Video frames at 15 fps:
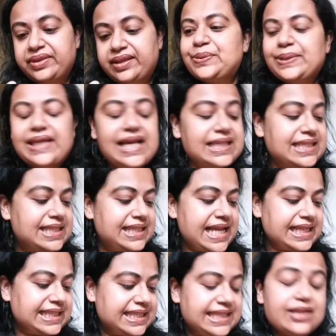So yes,
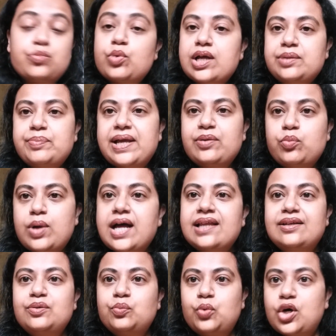let's see one by
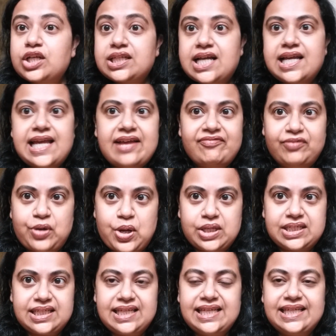one what I have
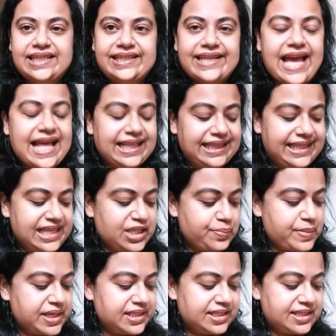got in this
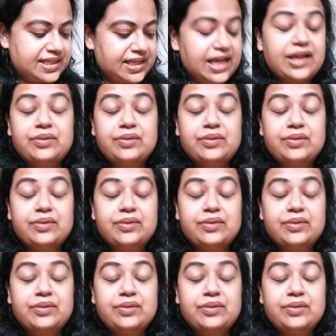month's,